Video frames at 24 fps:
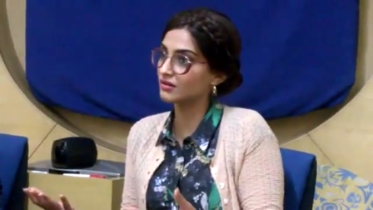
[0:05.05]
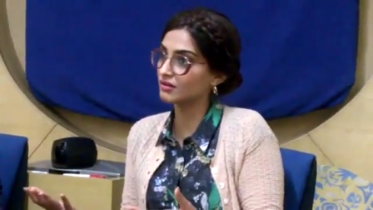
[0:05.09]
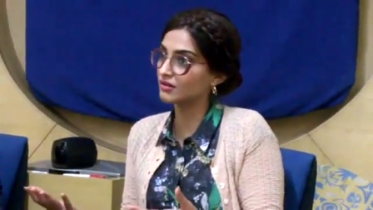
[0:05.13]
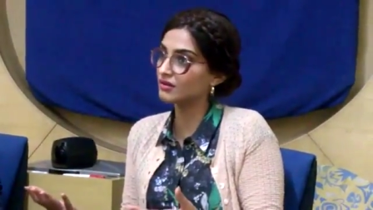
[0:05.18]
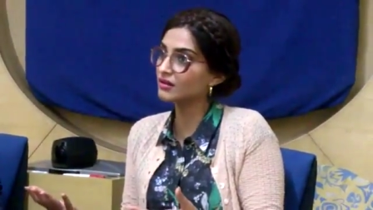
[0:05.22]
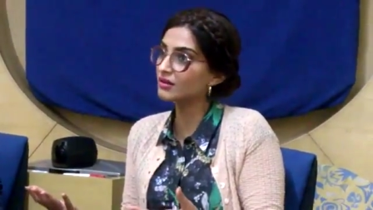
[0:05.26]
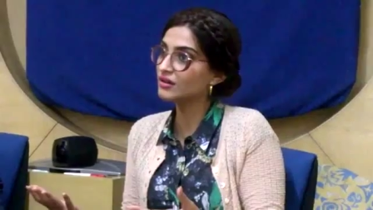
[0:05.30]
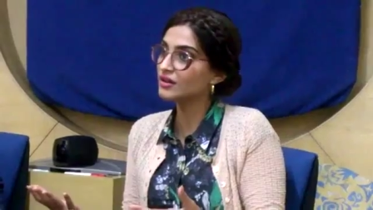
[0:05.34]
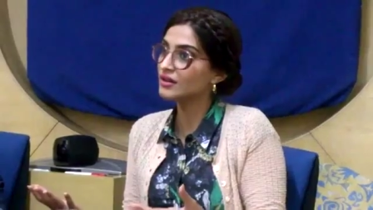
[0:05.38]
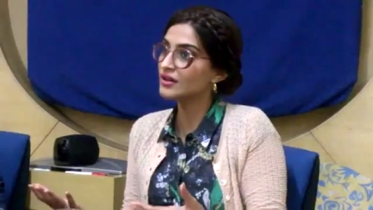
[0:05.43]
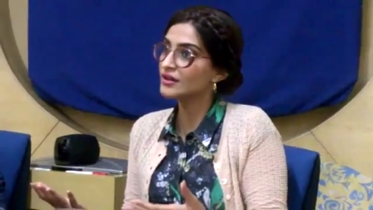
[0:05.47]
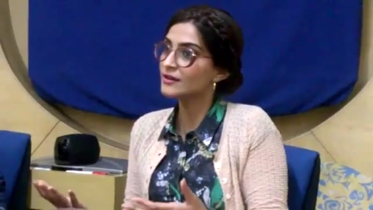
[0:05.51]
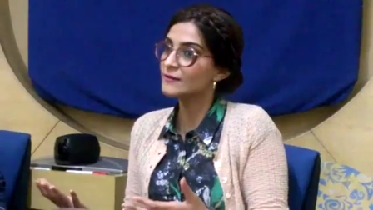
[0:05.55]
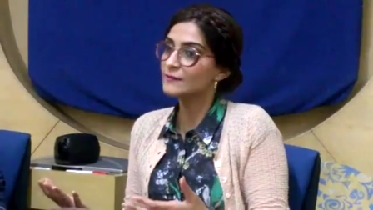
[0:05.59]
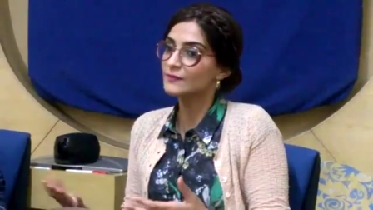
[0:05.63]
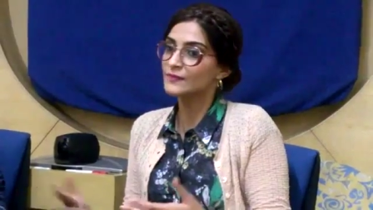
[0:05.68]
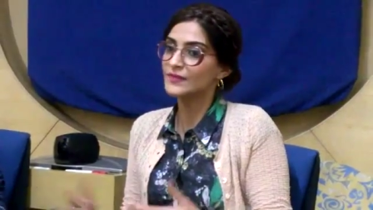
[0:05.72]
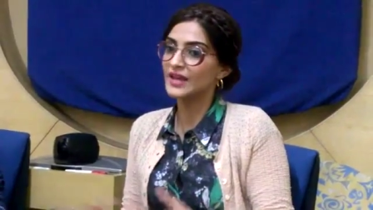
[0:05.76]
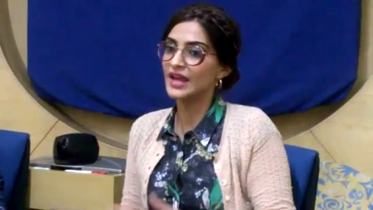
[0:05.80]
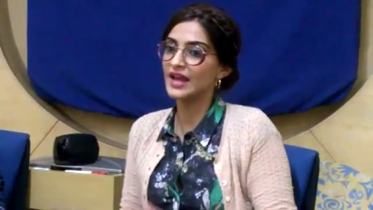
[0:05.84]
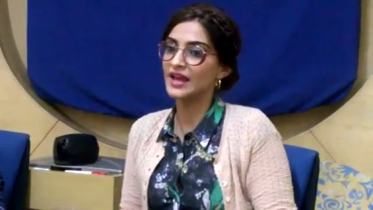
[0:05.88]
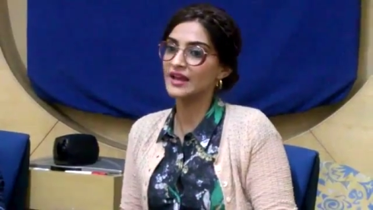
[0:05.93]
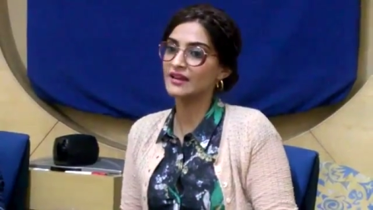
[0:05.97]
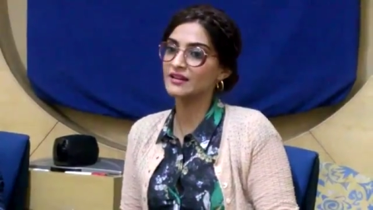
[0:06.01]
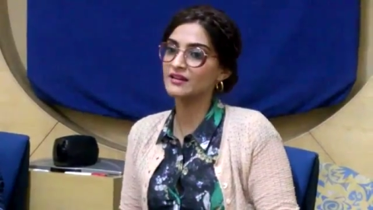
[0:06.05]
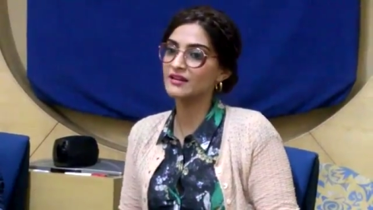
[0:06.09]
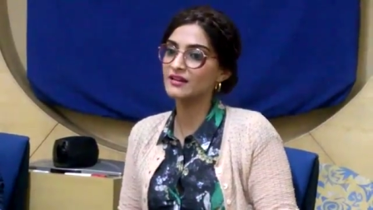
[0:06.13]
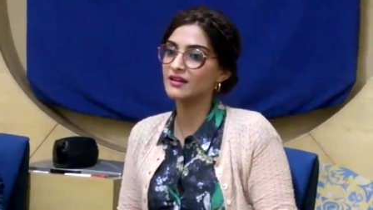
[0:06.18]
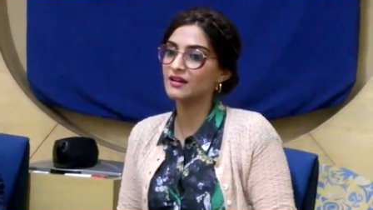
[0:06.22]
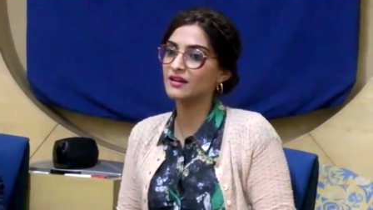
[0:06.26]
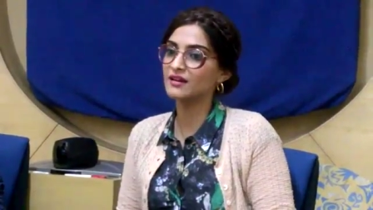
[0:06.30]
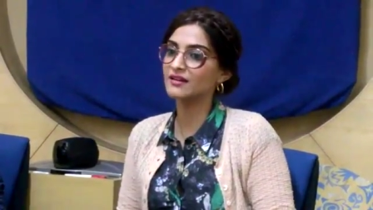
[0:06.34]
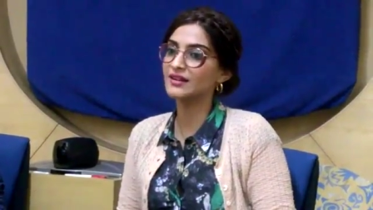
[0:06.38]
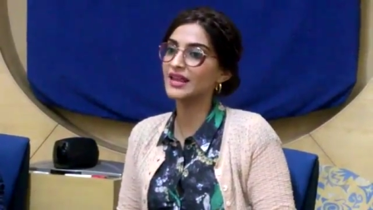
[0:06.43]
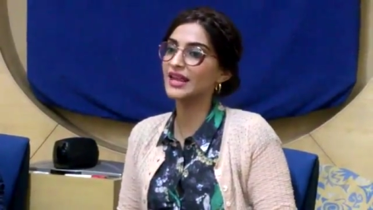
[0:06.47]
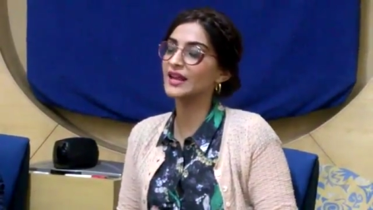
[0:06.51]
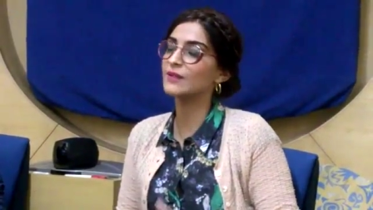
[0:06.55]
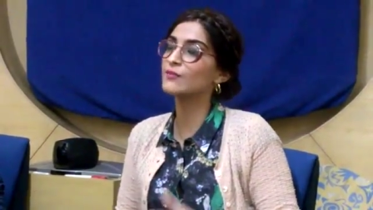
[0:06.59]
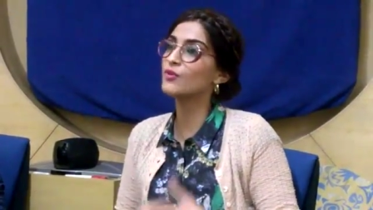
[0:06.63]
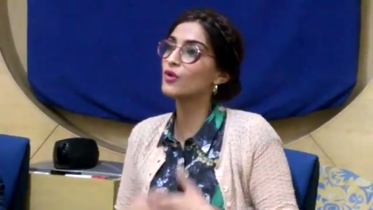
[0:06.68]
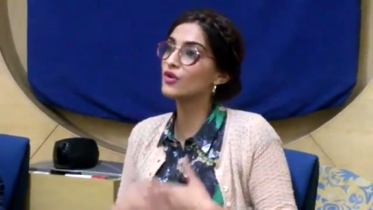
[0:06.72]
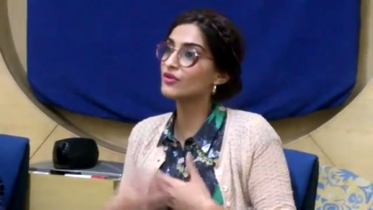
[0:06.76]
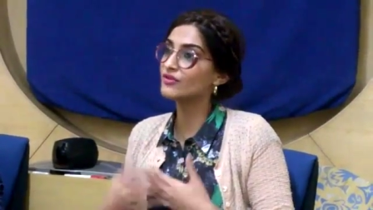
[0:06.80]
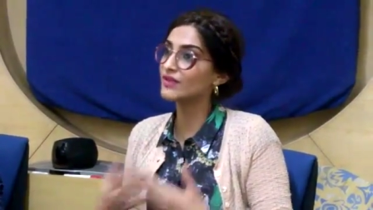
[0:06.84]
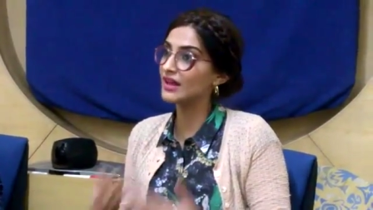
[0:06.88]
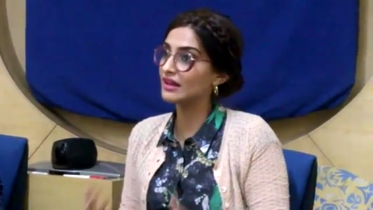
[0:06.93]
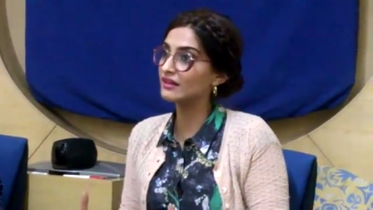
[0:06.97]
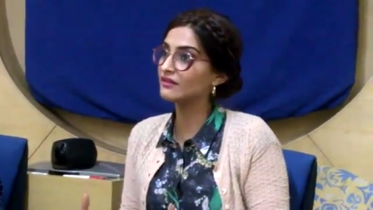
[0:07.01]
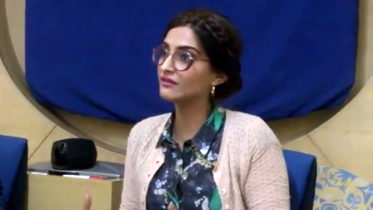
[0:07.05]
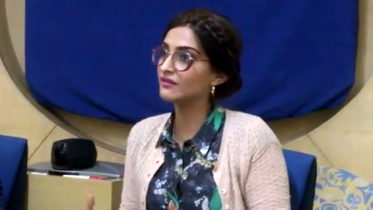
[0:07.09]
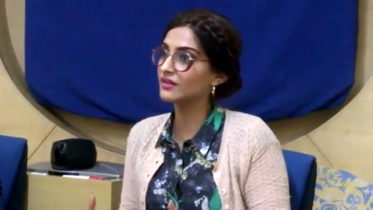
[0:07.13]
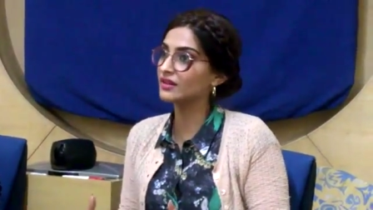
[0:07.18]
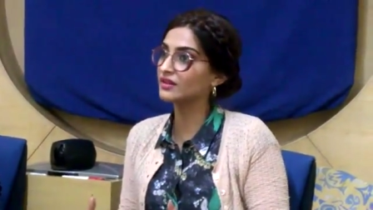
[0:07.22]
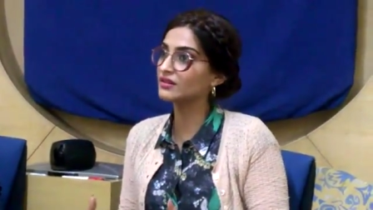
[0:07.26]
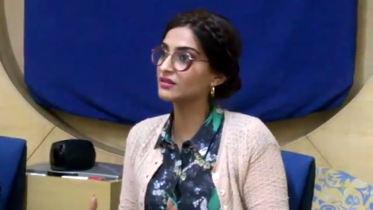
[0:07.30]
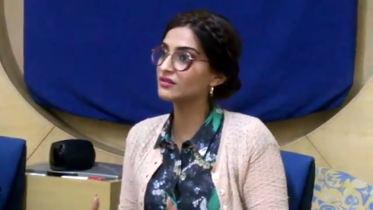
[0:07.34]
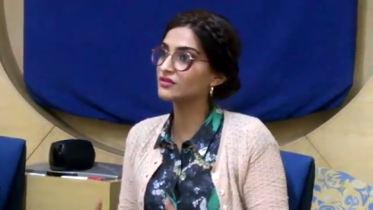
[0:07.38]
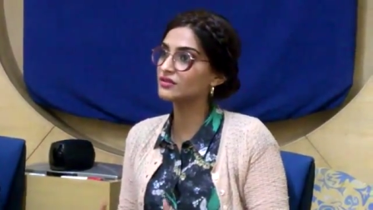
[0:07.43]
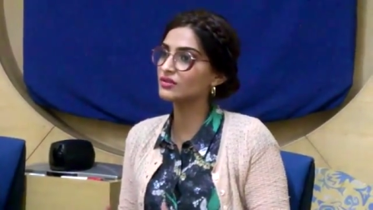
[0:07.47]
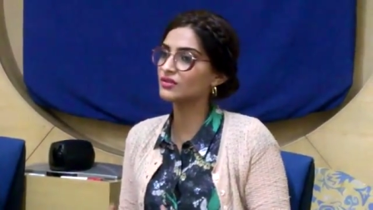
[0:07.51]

you know, and uh, that are more relevant.